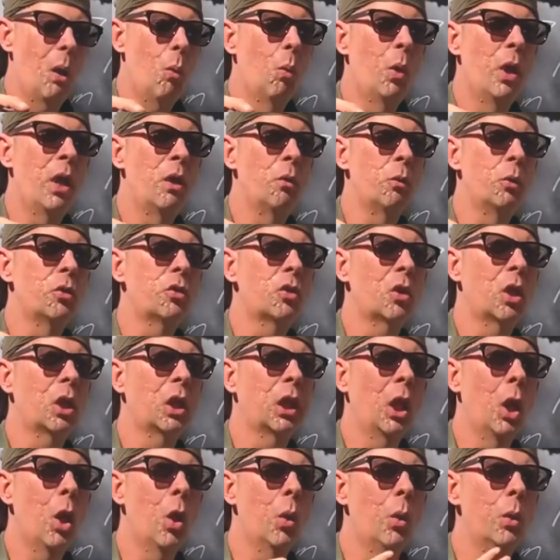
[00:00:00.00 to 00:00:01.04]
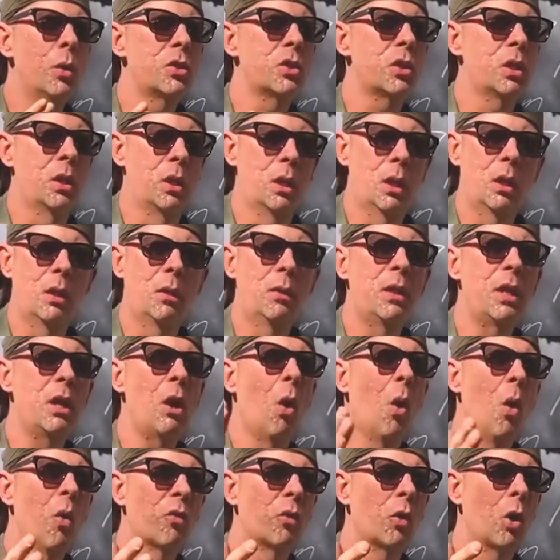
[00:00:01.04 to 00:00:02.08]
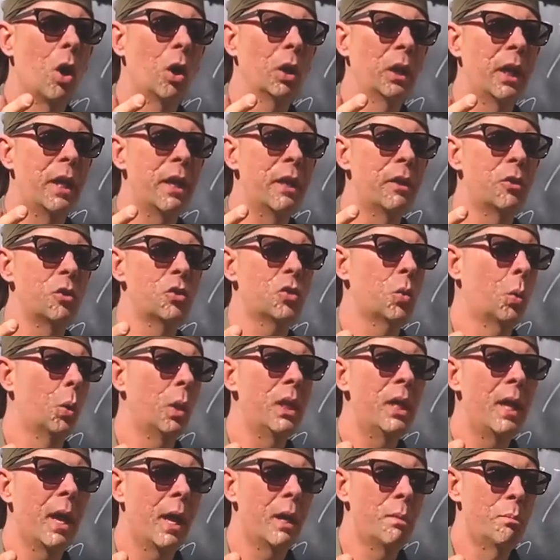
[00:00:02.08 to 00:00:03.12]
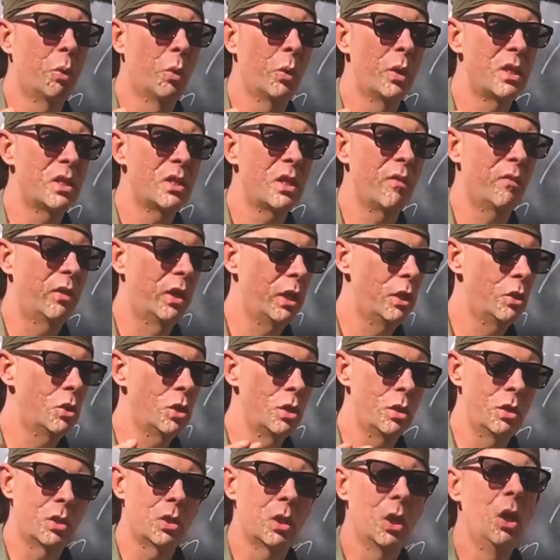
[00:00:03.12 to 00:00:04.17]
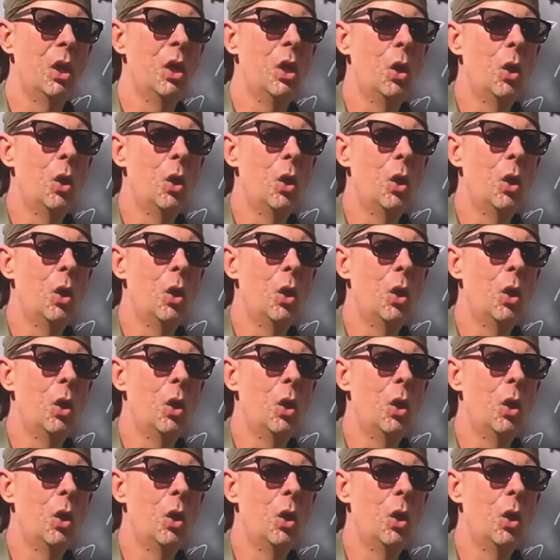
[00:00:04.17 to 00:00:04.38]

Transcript: When it was closed, the overall length is 29.7 inches.